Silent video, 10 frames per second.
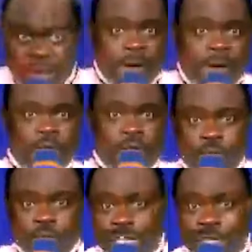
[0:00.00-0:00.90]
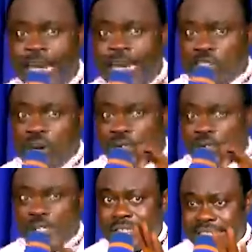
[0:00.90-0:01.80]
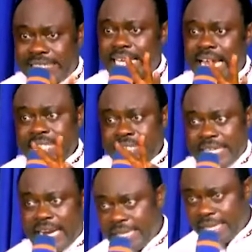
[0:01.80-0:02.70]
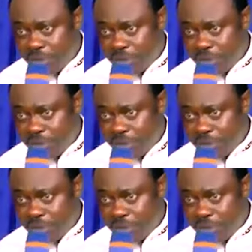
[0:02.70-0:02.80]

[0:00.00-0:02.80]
Fulfillment of your desire is granted to